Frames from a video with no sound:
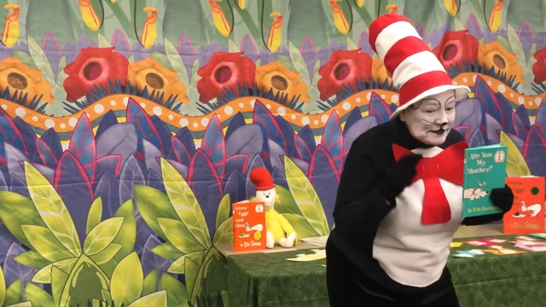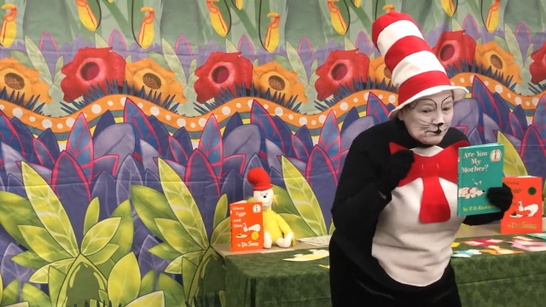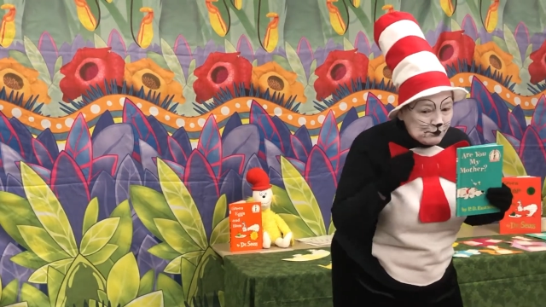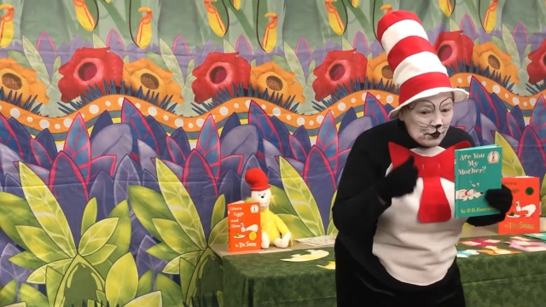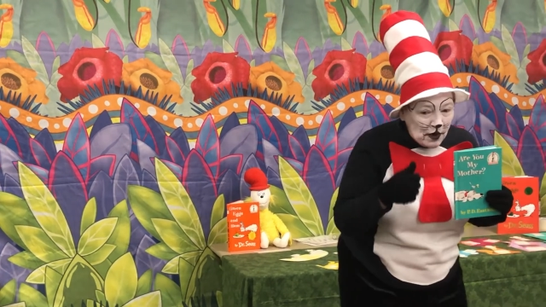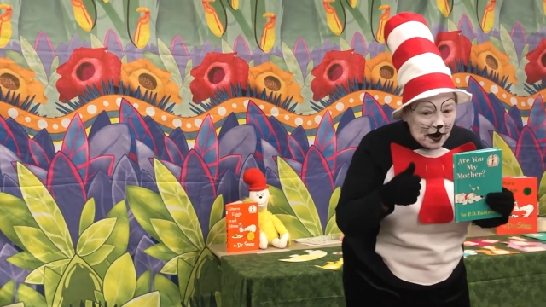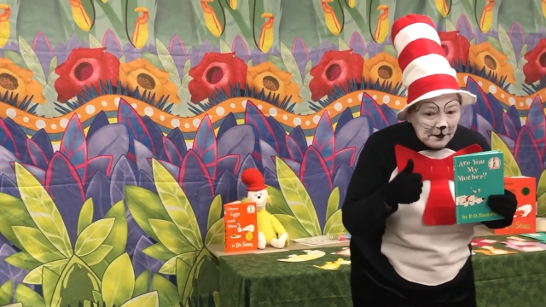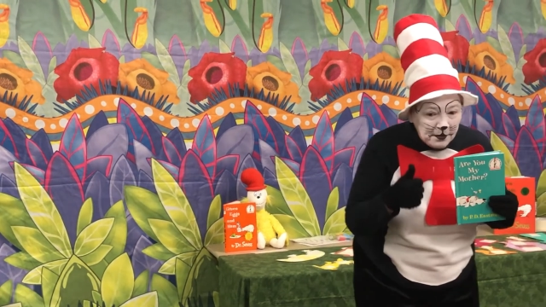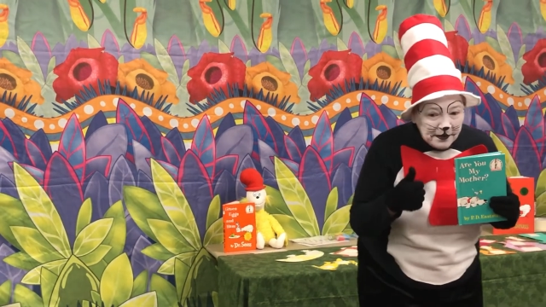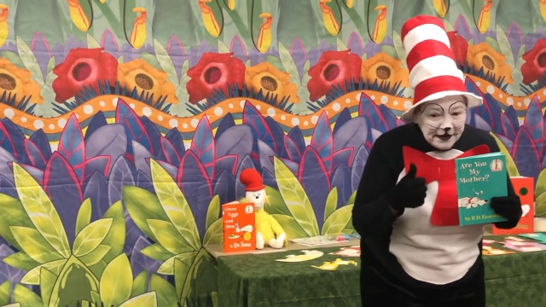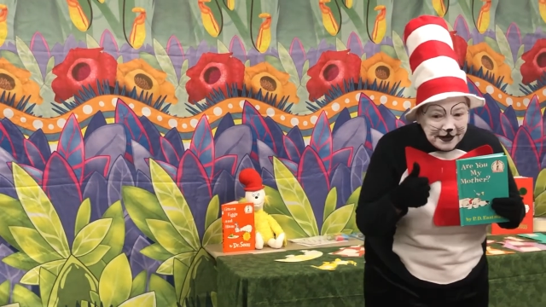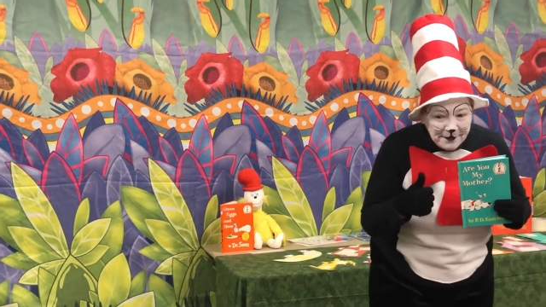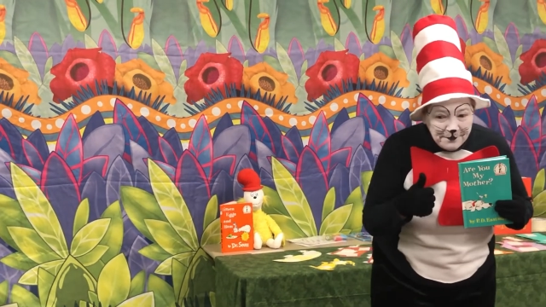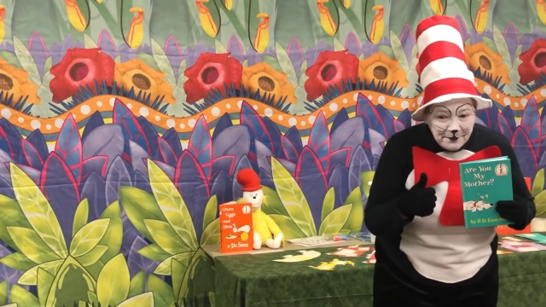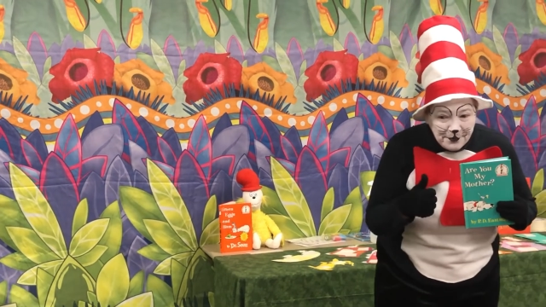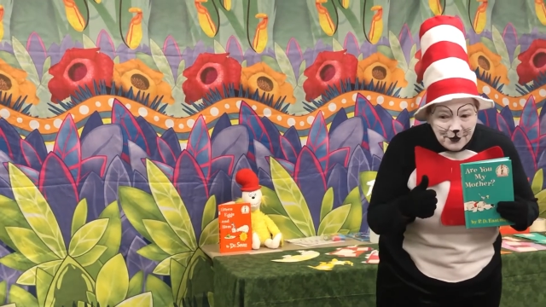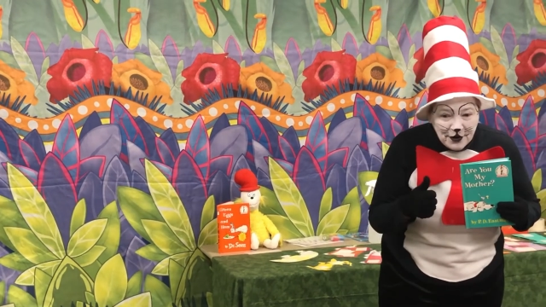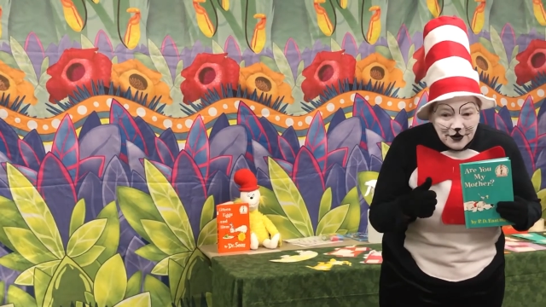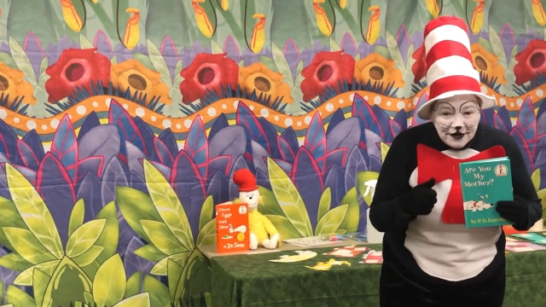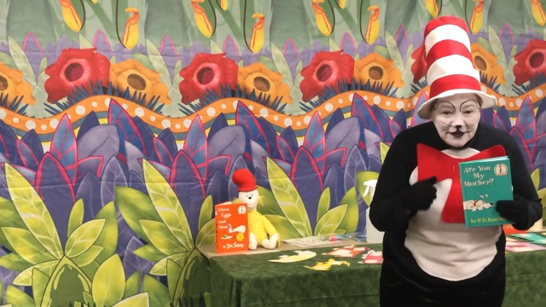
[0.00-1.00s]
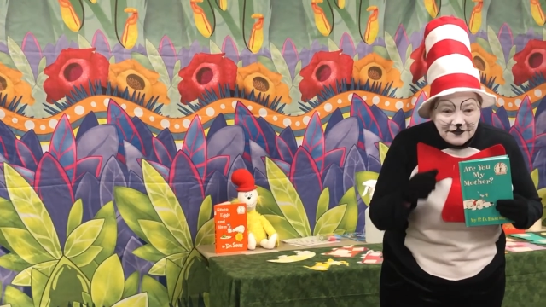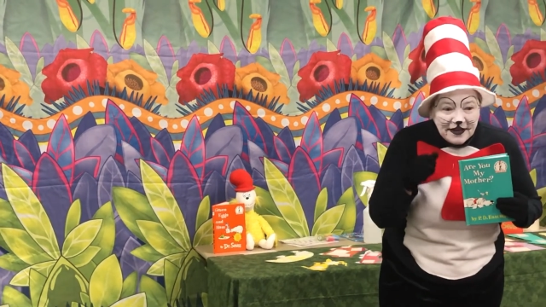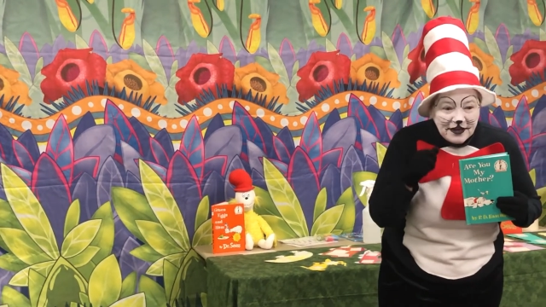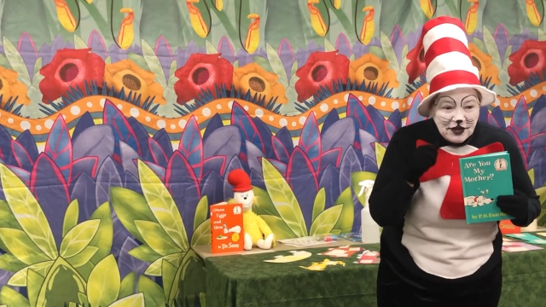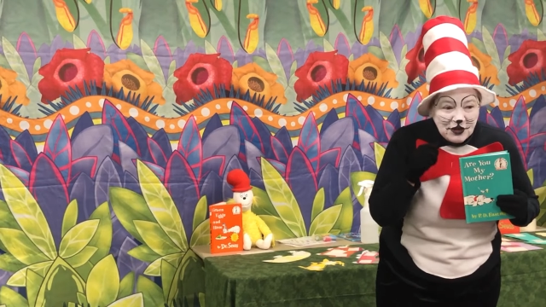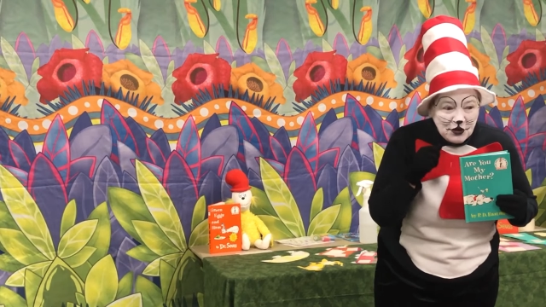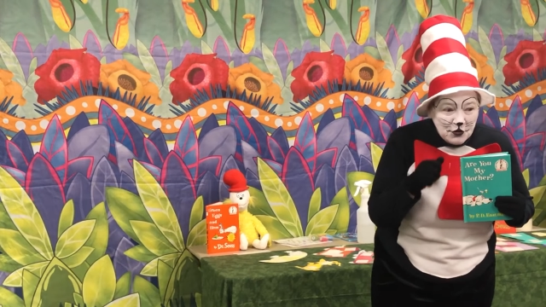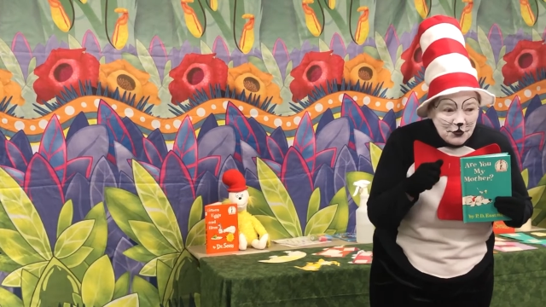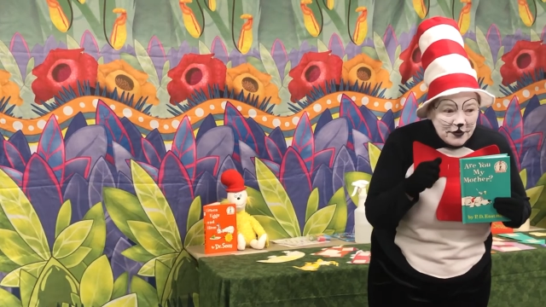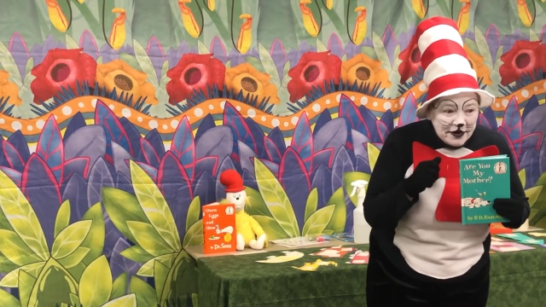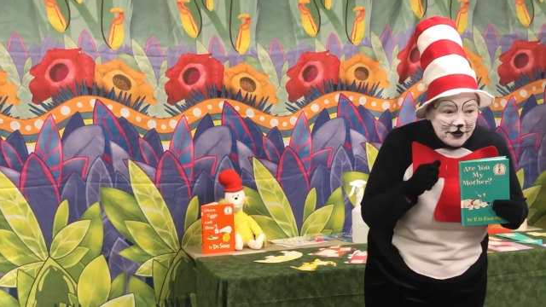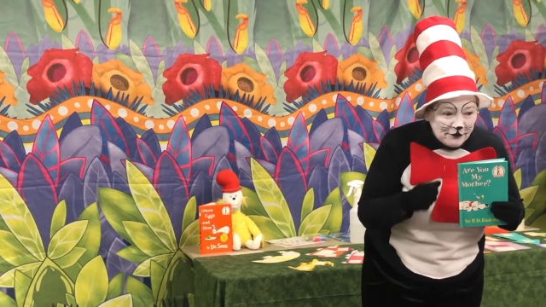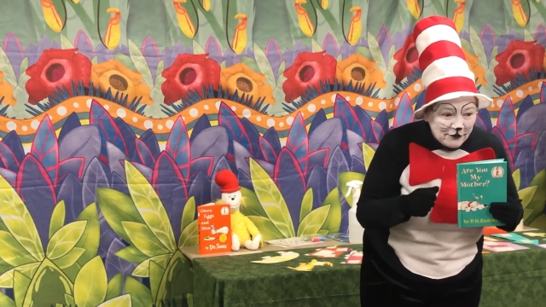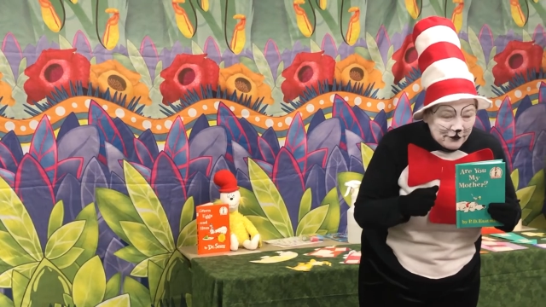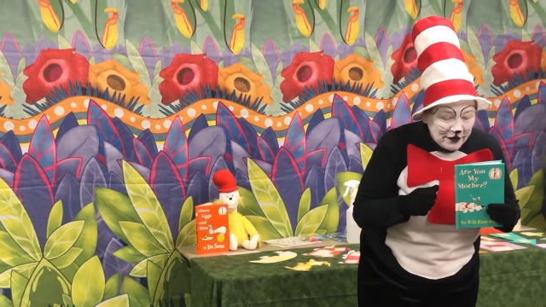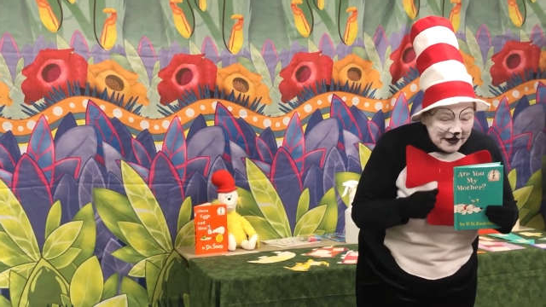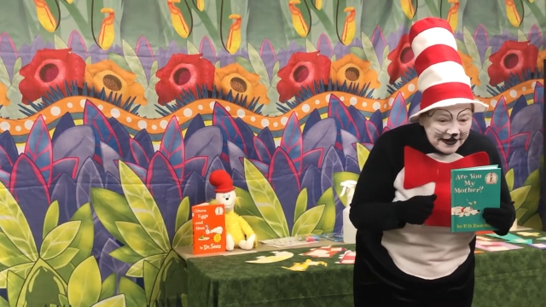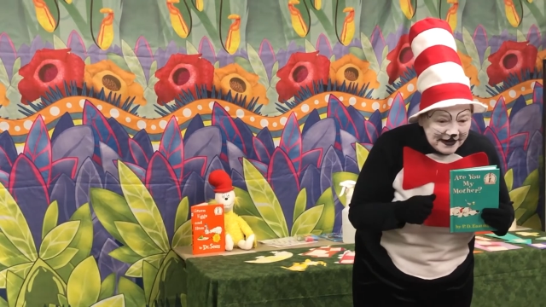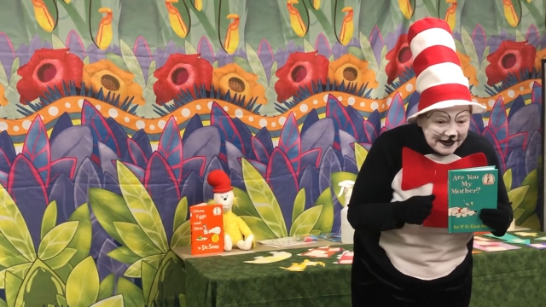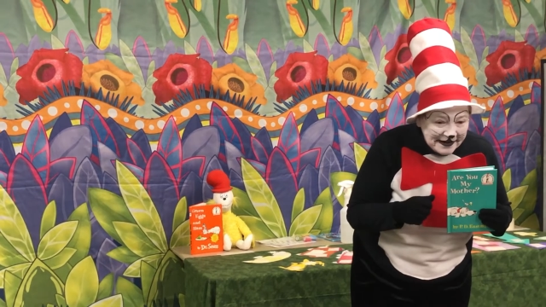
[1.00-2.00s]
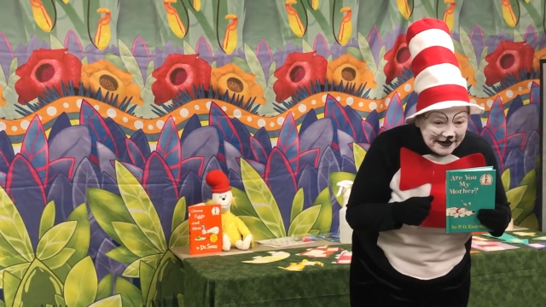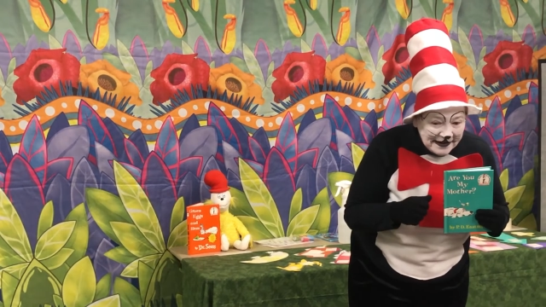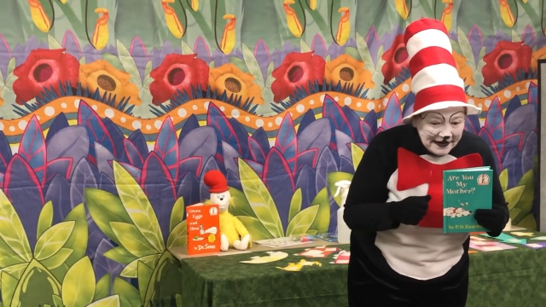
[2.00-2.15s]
probably a book that you can read